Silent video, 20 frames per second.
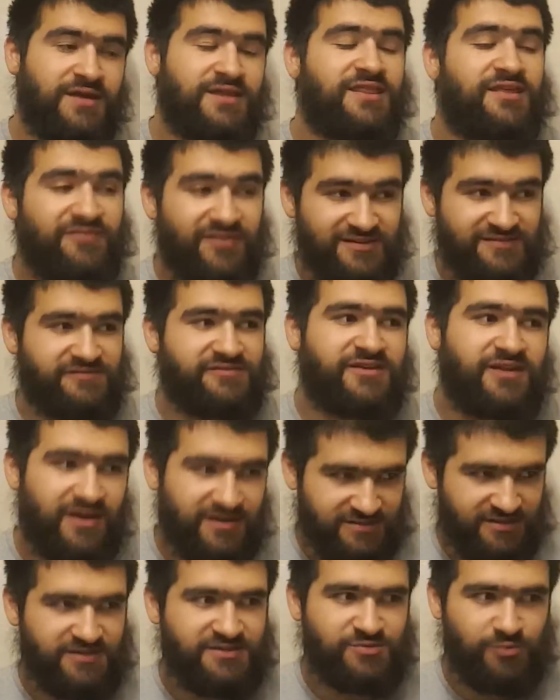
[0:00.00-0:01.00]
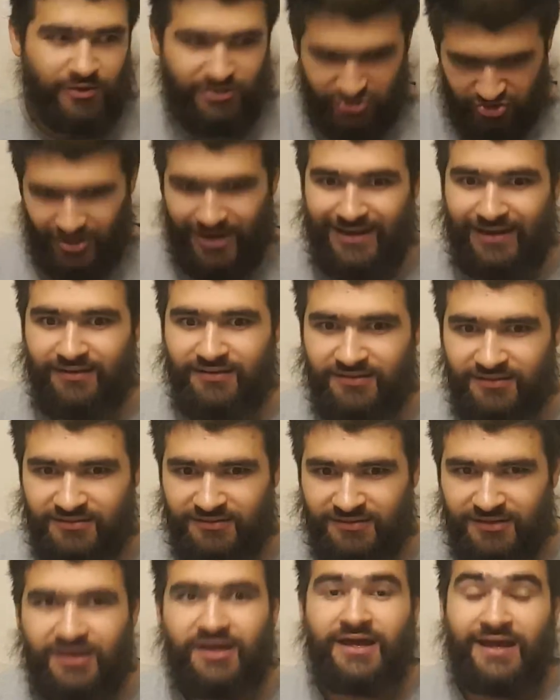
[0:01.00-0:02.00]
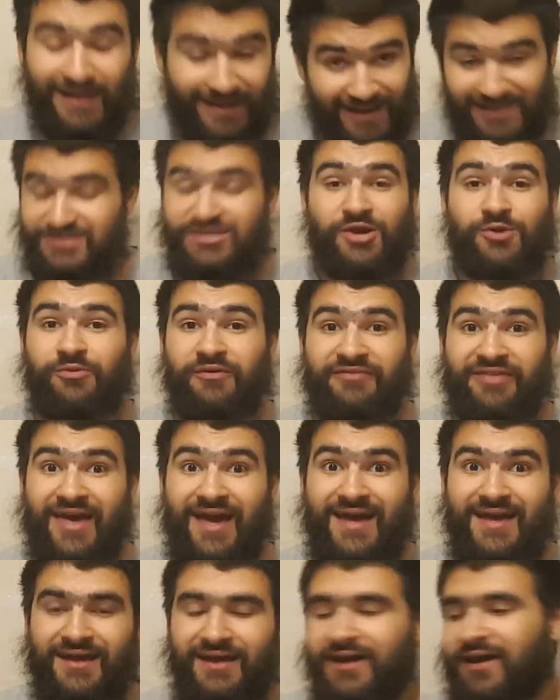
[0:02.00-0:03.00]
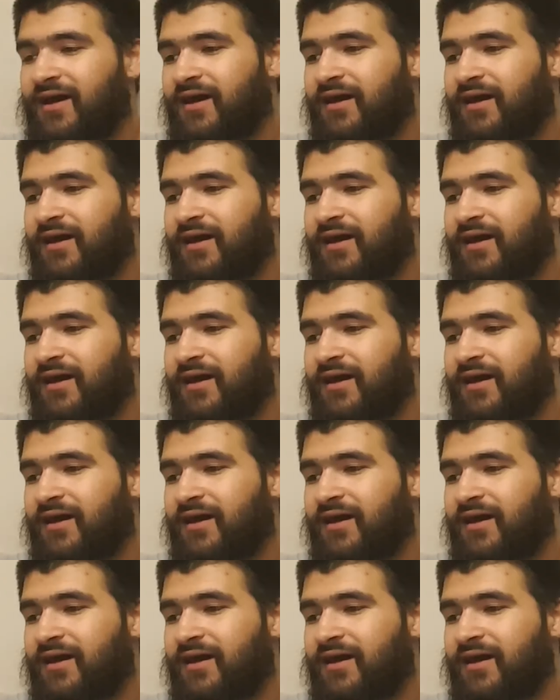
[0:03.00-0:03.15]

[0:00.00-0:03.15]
the events of the Darksiders 1 trailer, let's go with that,